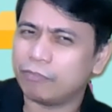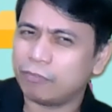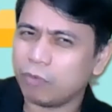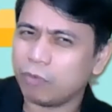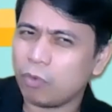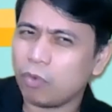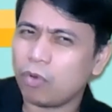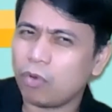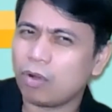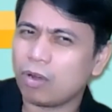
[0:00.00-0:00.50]

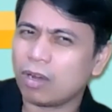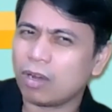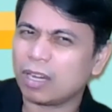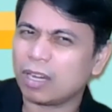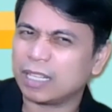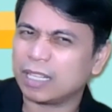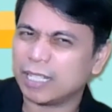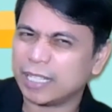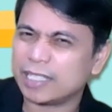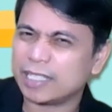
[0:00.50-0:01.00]

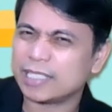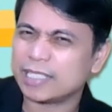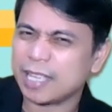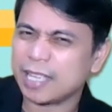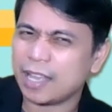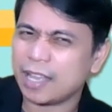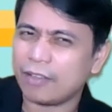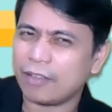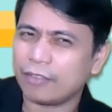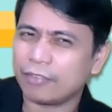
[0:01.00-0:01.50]
for his
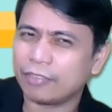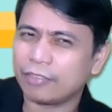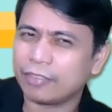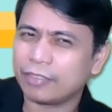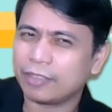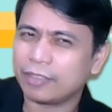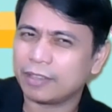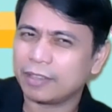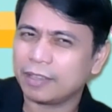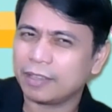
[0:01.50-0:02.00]
health,
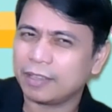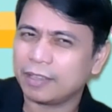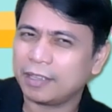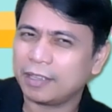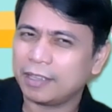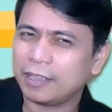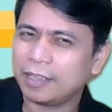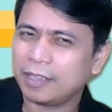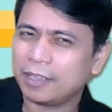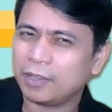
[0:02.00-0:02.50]

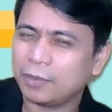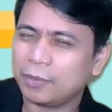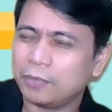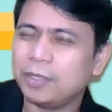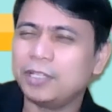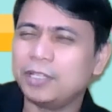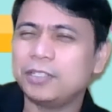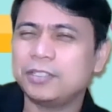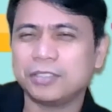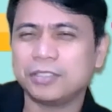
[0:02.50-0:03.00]

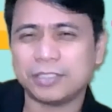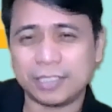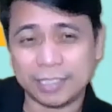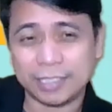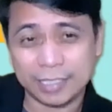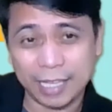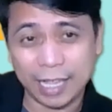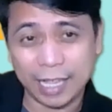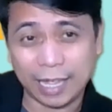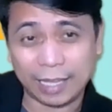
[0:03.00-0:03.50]
we should
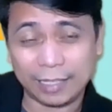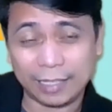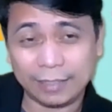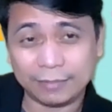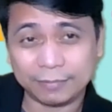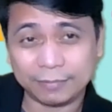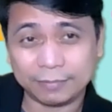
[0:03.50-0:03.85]
say